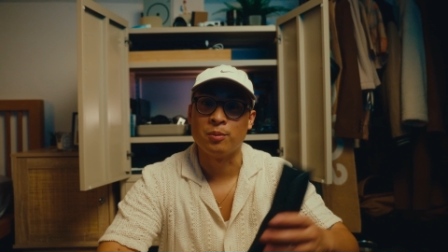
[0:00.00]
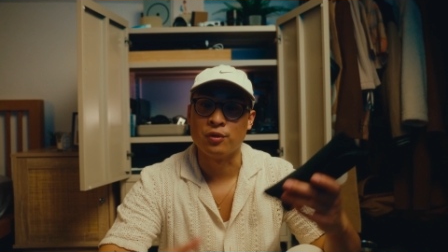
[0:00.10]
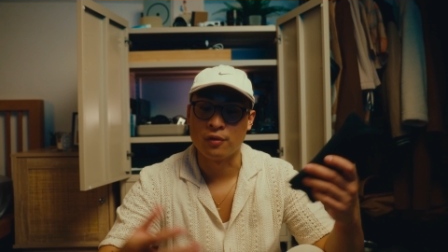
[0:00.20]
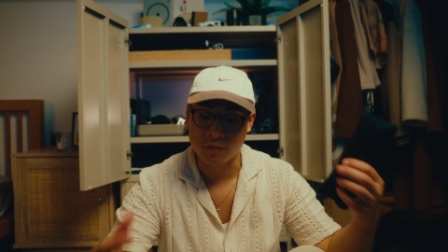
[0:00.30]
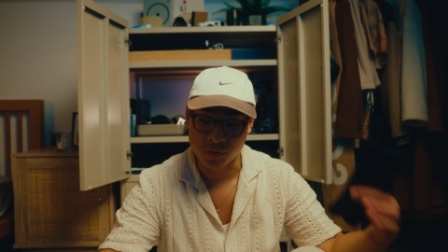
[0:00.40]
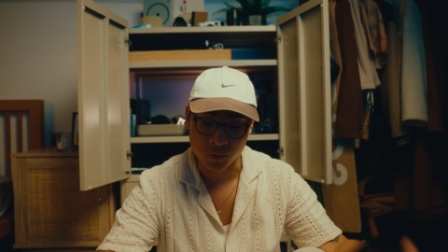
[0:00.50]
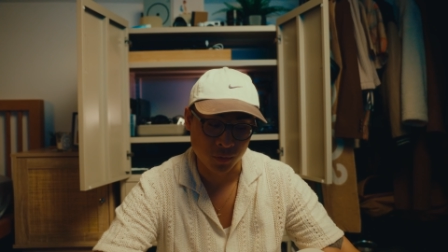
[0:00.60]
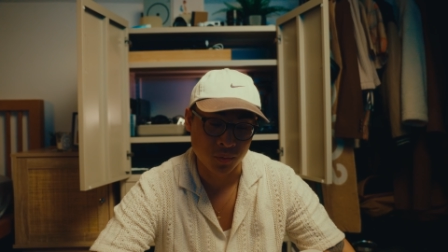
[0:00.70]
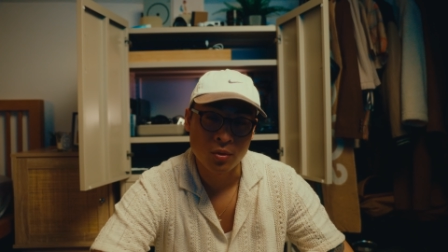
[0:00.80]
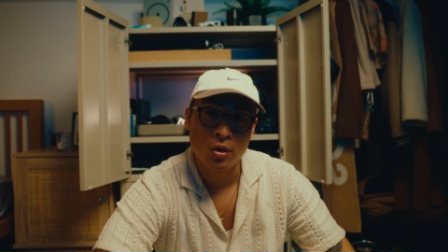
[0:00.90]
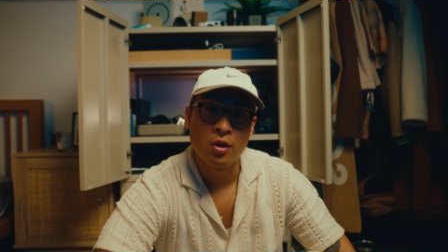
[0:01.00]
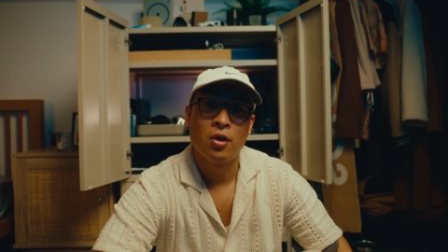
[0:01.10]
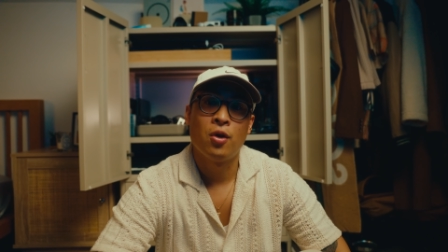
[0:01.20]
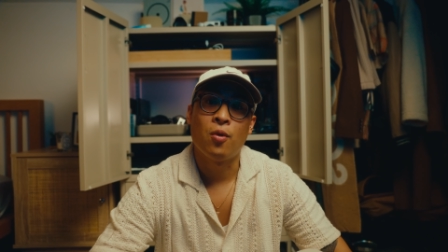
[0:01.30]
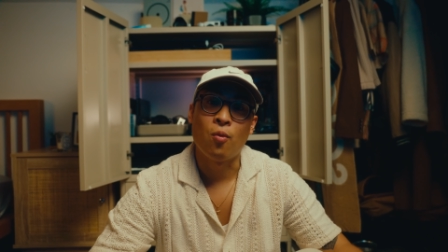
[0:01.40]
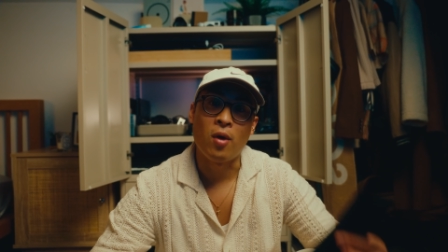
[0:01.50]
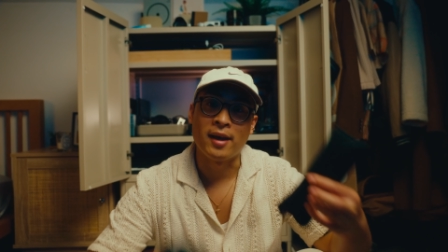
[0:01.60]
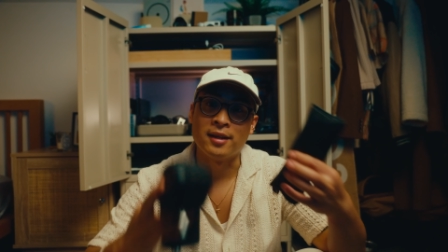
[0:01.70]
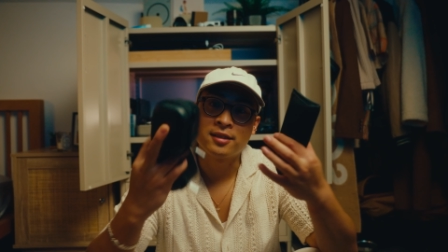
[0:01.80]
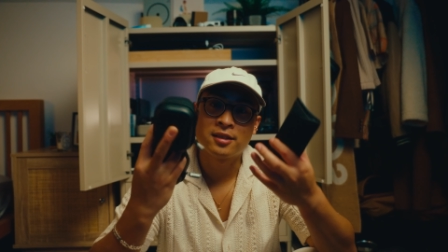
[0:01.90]
a move to
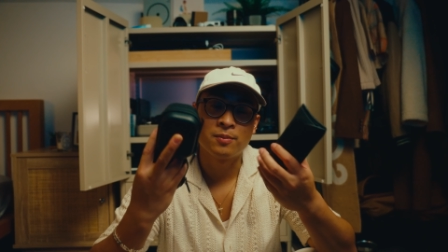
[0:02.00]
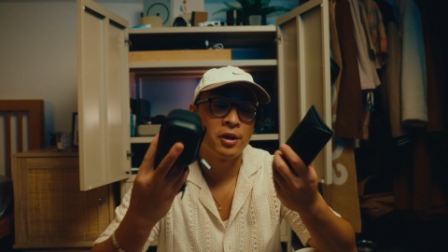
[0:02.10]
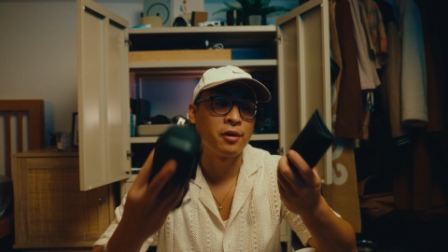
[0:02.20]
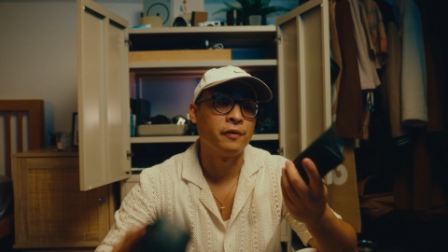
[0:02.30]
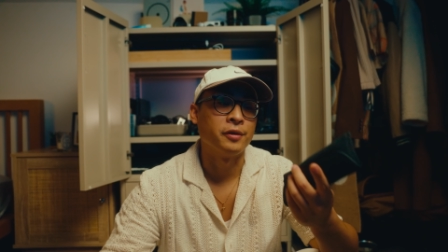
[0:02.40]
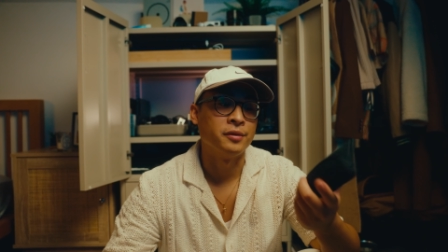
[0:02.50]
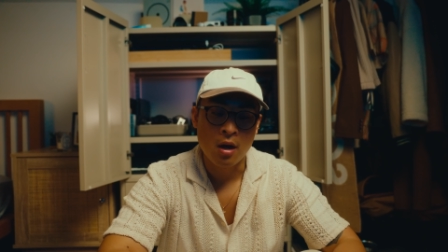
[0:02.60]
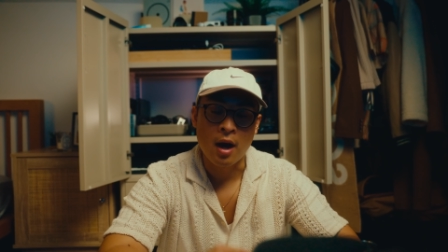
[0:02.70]
wireless microphones.